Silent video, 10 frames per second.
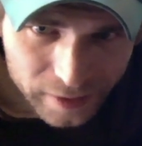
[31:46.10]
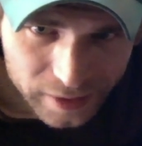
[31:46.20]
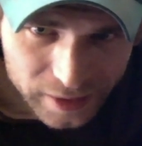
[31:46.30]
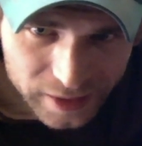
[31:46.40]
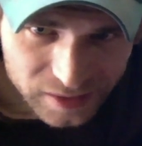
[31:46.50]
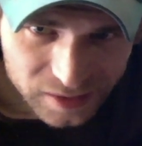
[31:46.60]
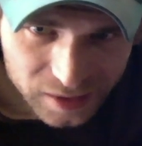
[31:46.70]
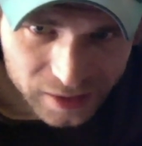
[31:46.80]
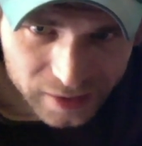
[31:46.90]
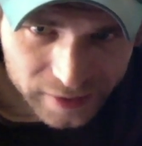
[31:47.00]
It's
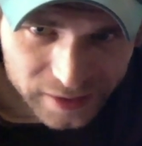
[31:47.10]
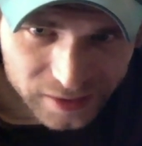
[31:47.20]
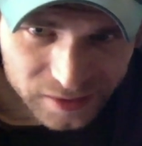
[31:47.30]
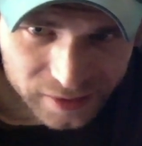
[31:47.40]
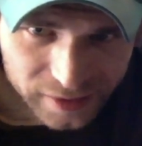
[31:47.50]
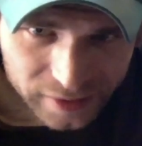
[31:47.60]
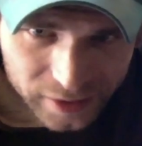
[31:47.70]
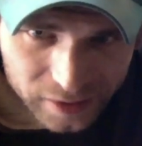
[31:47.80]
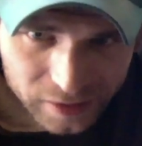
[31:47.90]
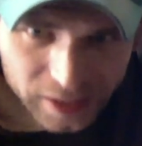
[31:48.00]
there we
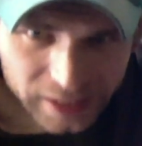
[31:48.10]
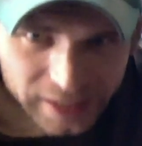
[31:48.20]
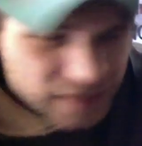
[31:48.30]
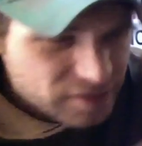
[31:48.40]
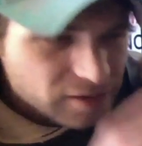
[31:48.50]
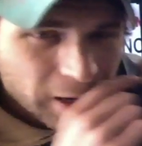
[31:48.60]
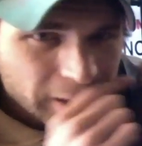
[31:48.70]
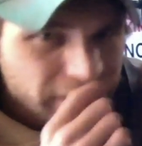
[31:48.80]
go. It's on,